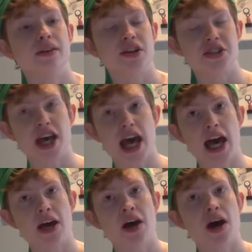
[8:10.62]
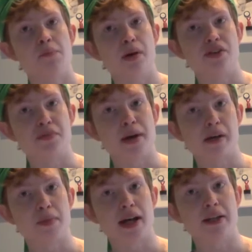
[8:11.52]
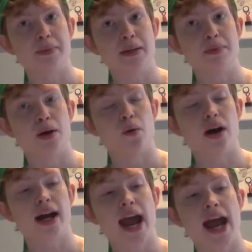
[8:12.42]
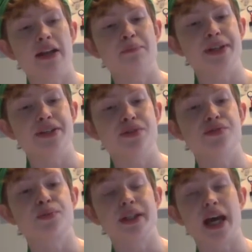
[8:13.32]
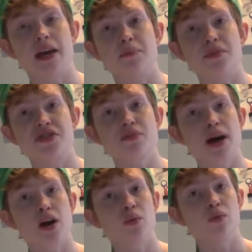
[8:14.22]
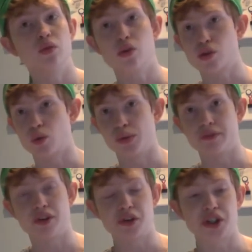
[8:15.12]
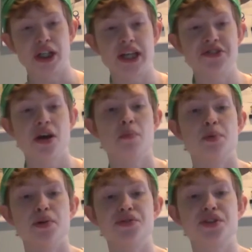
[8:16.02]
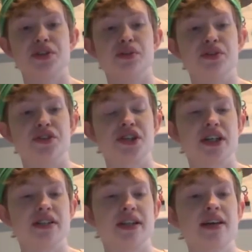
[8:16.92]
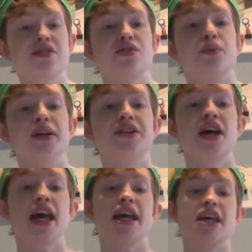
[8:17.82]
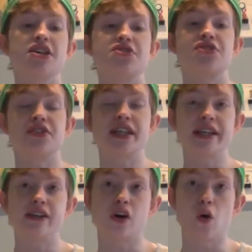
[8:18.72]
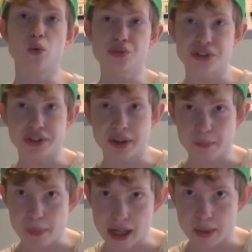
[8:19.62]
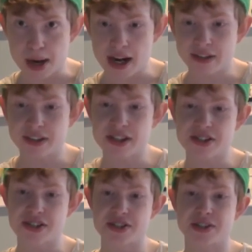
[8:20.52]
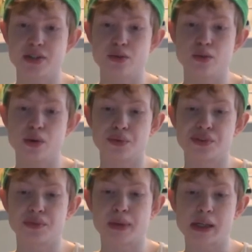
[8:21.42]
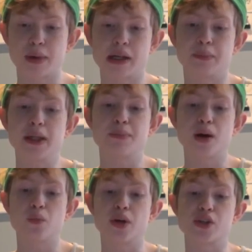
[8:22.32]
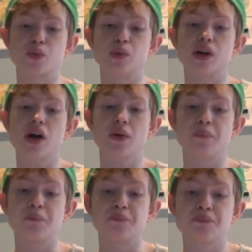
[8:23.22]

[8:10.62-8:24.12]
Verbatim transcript: is there, because the Mega Man Amiibo can be used with game somehow, not sure what the function is, but you can see next to it is the Golden Mega Man. This is a new Golden Mega Man Amiibo, which will come